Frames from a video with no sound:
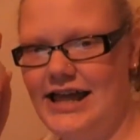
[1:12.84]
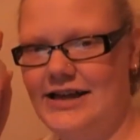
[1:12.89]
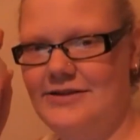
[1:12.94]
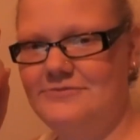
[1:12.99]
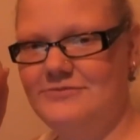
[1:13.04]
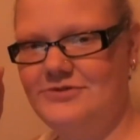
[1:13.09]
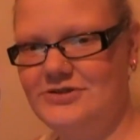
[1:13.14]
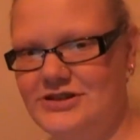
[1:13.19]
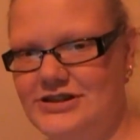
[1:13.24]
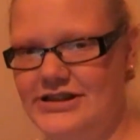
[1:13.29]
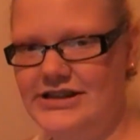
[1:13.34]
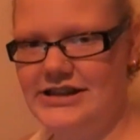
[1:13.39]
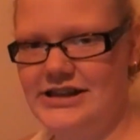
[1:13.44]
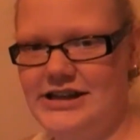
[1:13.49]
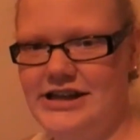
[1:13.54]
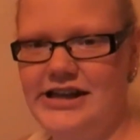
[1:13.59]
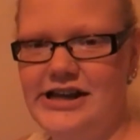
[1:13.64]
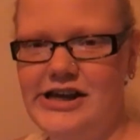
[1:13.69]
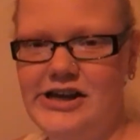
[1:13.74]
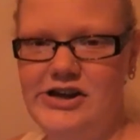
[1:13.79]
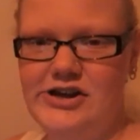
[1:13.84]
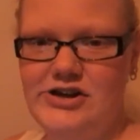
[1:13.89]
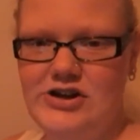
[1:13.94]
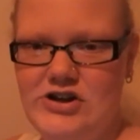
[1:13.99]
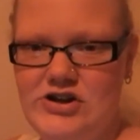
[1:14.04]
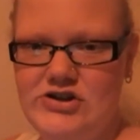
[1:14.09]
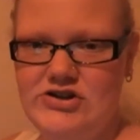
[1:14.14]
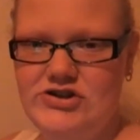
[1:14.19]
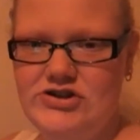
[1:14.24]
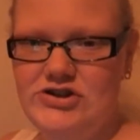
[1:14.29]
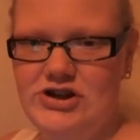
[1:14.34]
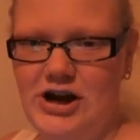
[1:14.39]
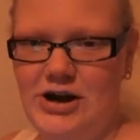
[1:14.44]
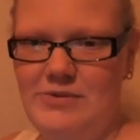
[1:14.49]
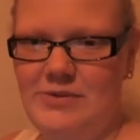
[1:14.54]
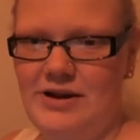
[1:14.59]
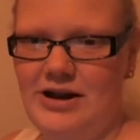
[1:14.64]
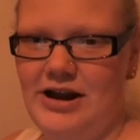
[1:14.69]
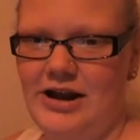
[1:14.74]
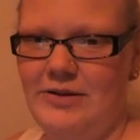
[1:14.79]
am drinking
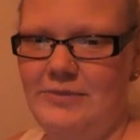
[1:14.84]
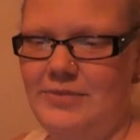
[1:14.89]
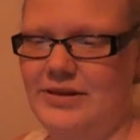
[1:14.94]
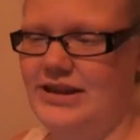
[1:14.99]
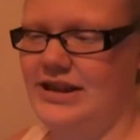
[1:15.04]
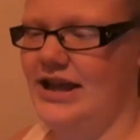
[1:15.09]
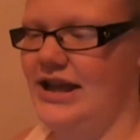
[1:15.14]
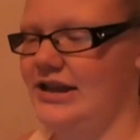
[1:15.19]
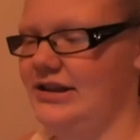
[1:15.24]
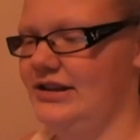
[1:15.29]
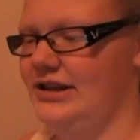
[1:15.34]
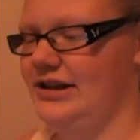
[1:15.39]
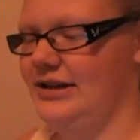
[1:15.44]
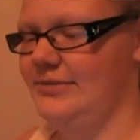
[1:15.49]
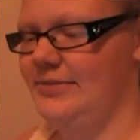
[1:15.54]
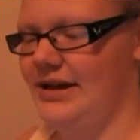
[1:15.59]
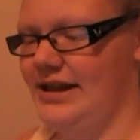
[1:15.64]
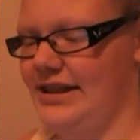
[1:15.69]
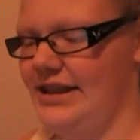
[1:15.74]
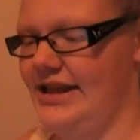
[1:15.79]
strawberry banana by